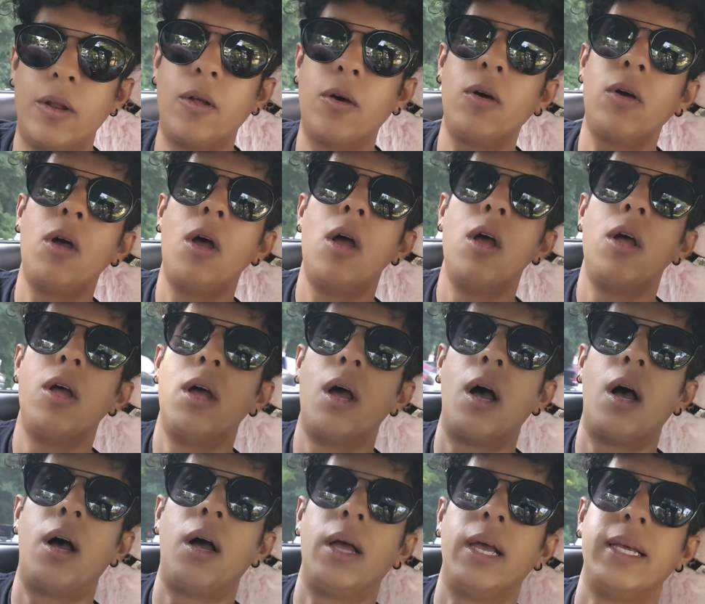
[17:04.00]

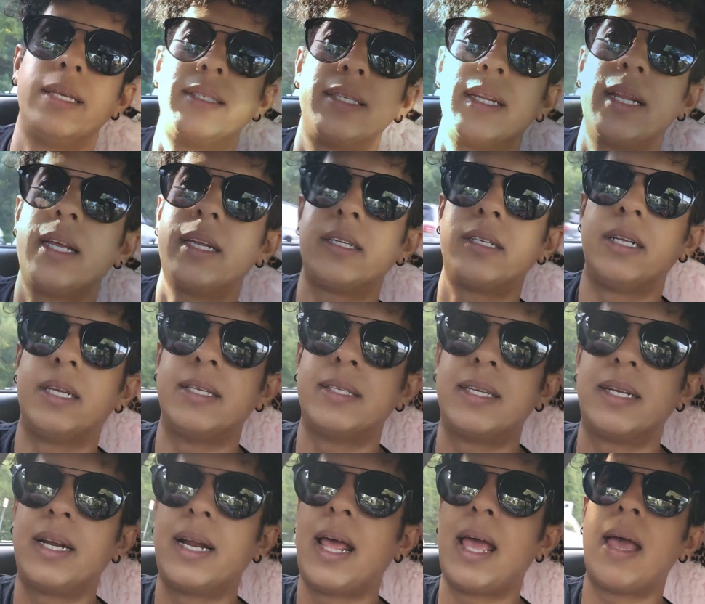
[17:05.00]
Isn't
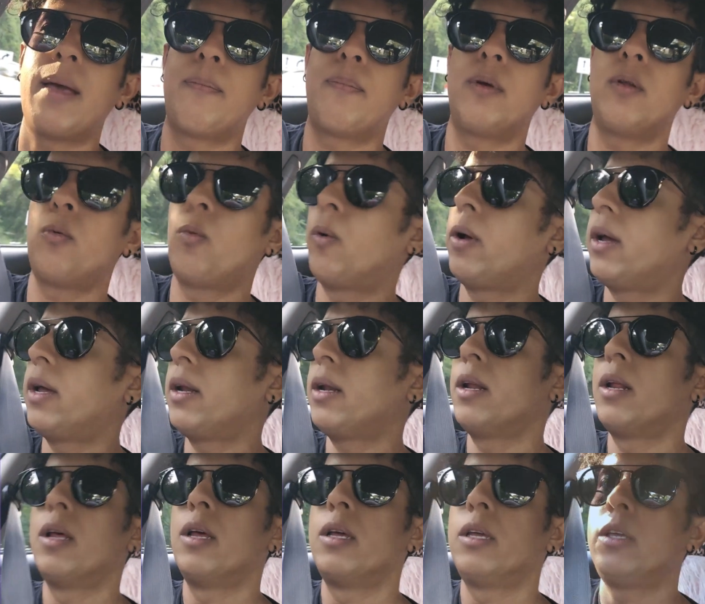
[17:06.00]
it happen
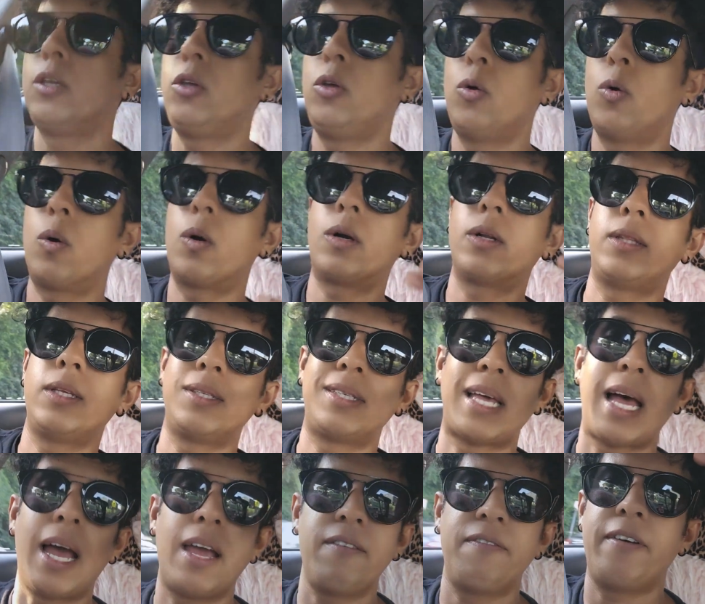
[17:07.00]
when you are
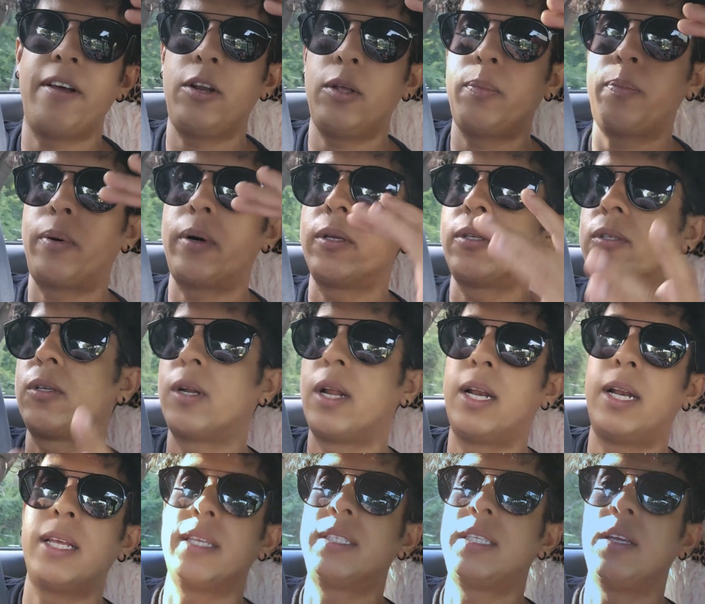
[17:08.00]
this high value person,
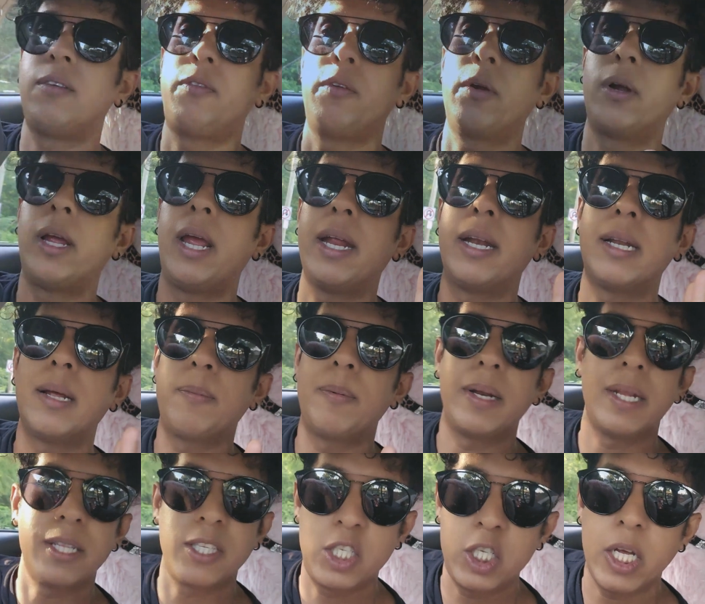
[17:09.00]
and let's say if you end up
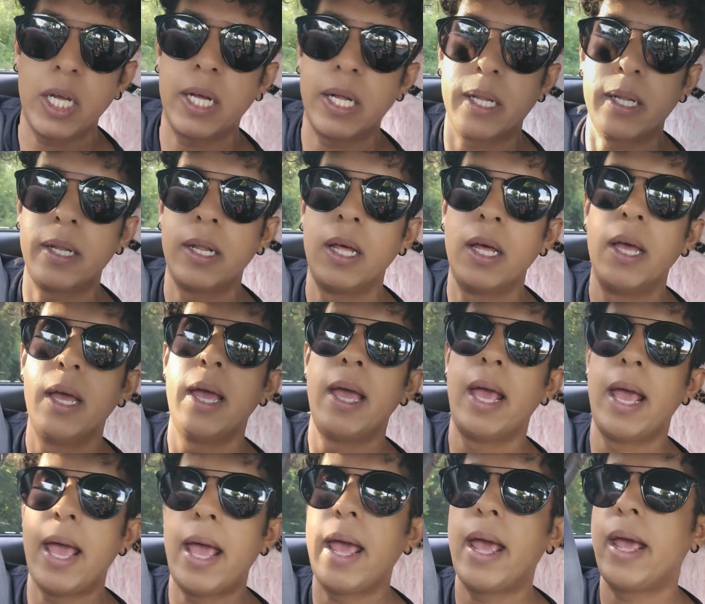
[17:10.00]
in a jail,
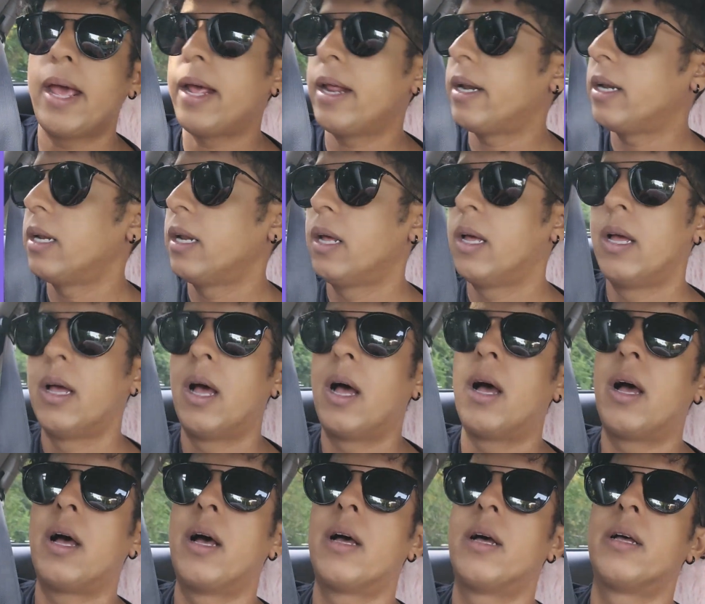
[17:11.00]
and
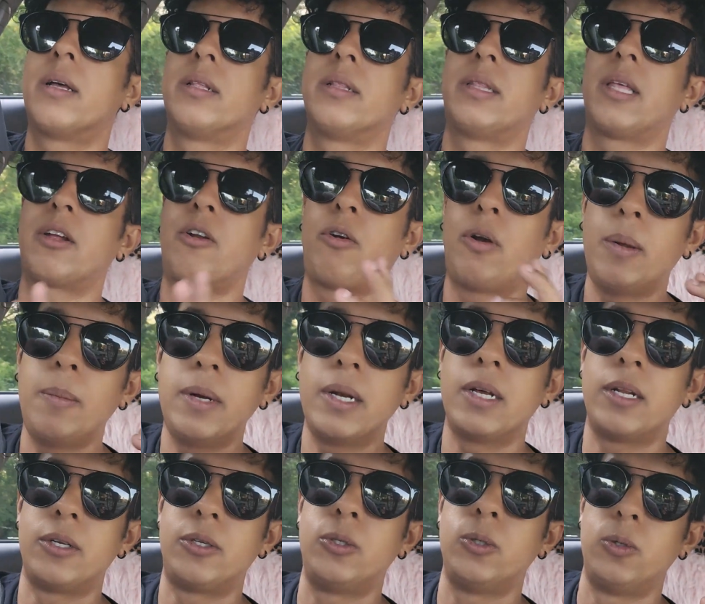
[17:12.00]
the
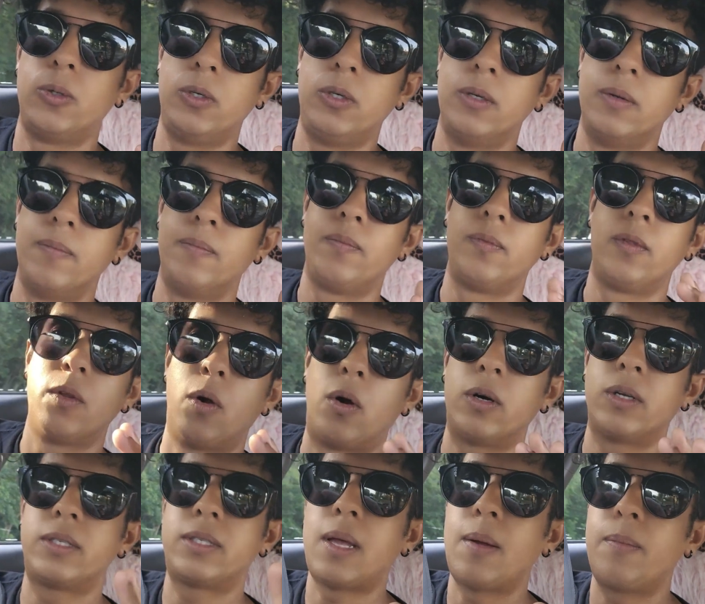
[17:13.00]
criminal dude
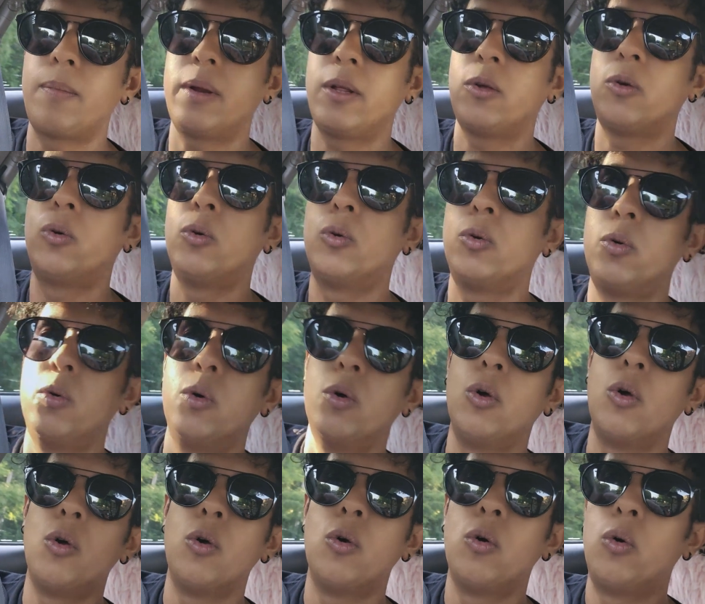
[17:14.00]
or somebody
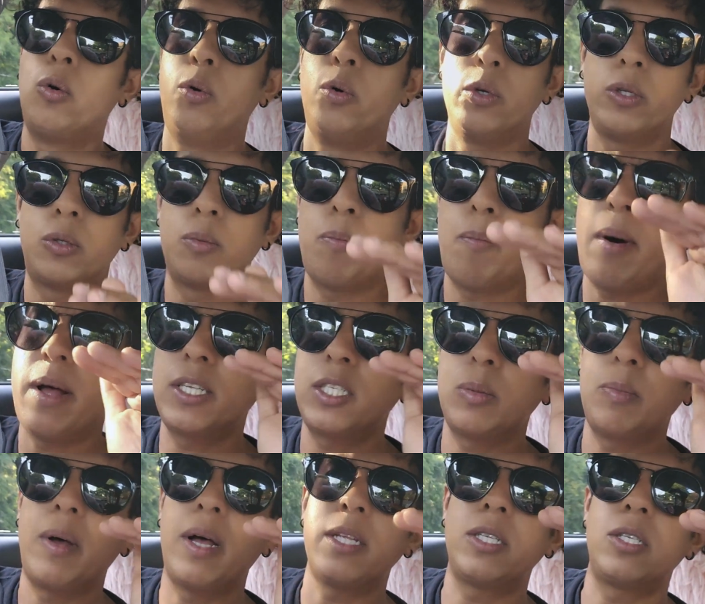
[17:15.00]
who's
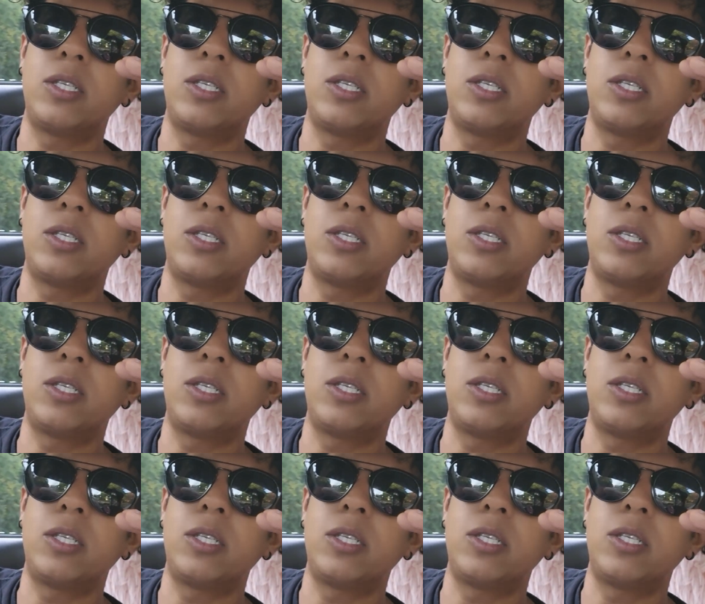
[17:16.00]
much